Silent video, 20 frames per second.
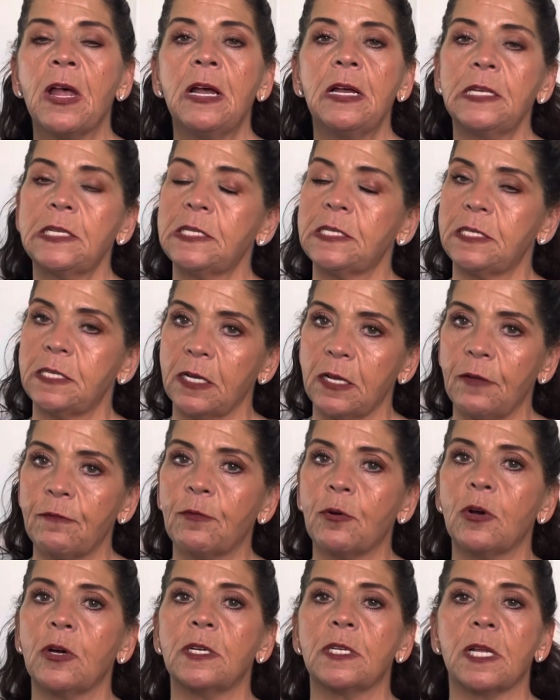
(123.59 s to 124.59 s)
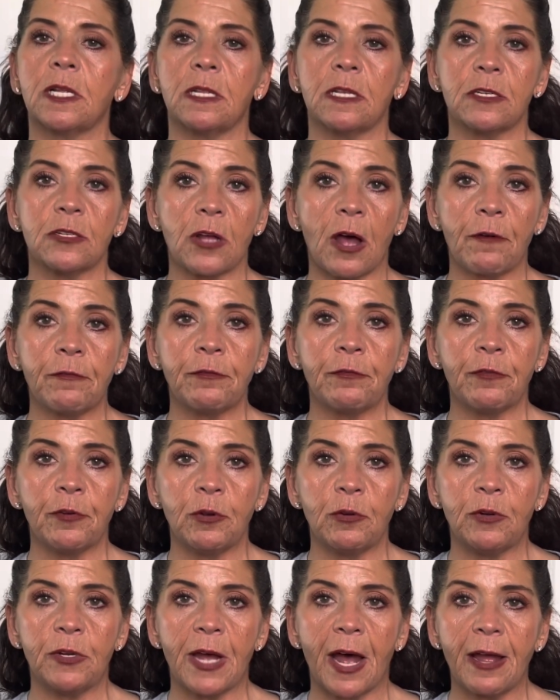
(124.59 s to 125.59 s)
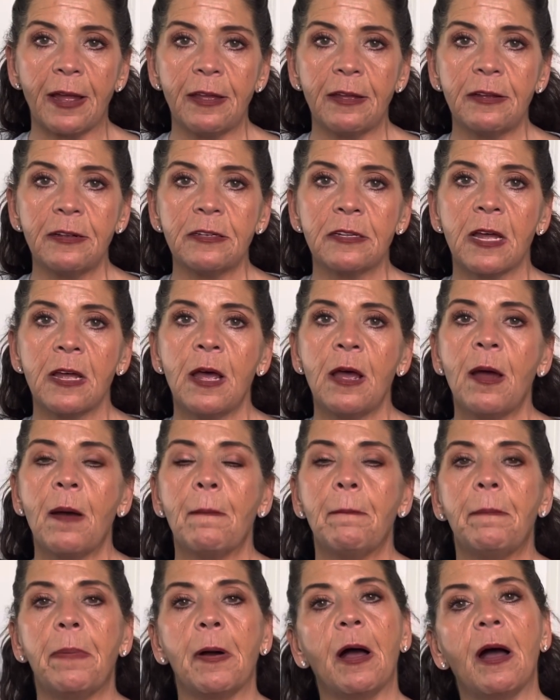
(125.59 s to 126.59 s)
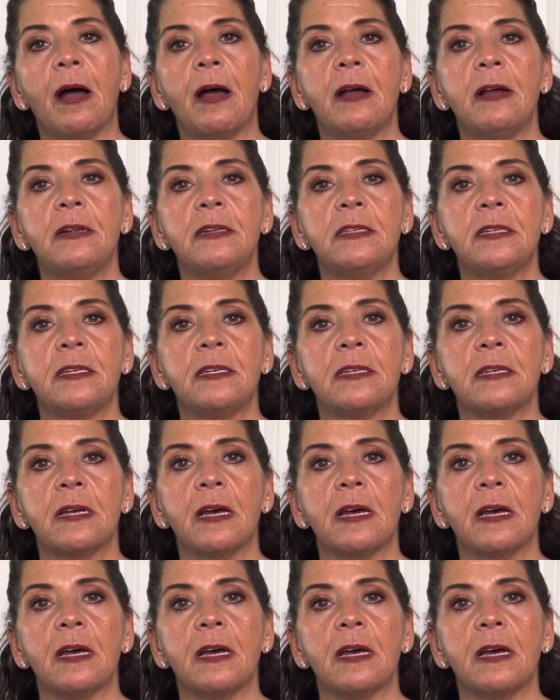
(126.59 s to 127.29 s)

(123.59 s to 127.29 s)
Still, of course, on the soft food diet, but